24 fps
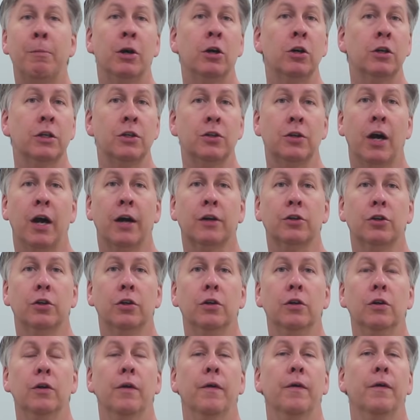American
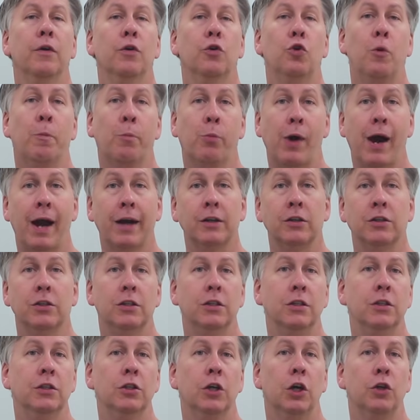doctor who
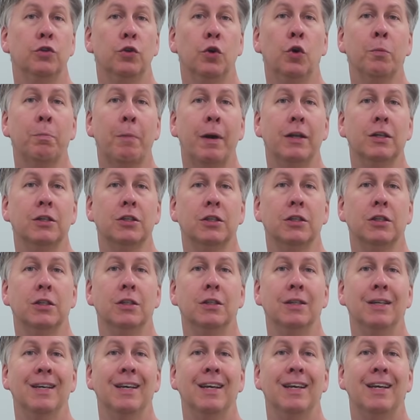practices adult
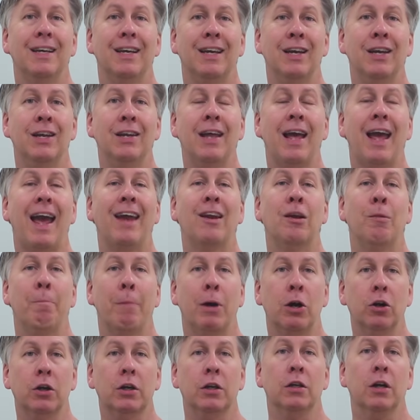medicine in an
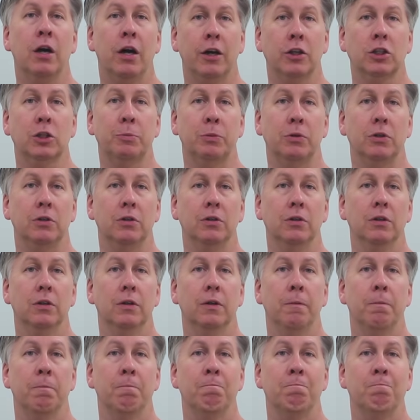American hospital.
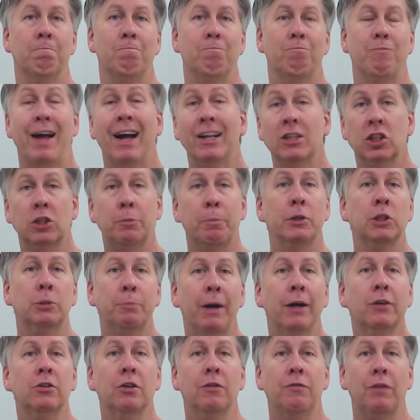That's the
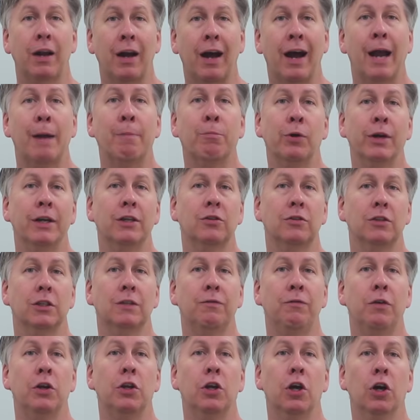perspective that I bring to
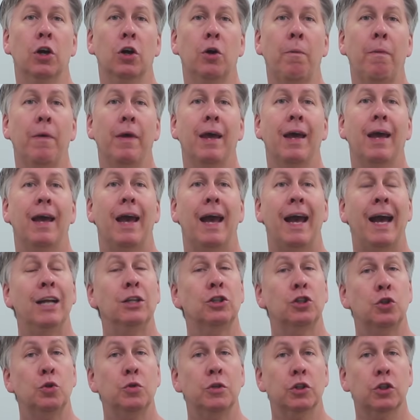this video
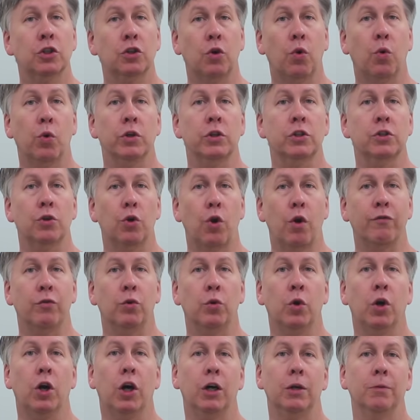and to this course
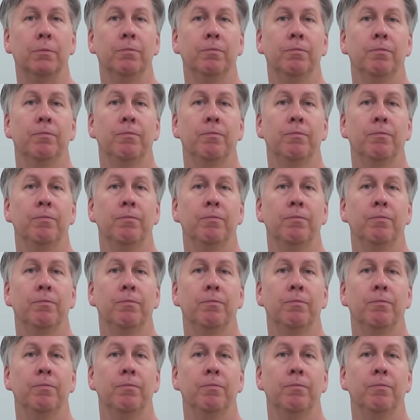overall.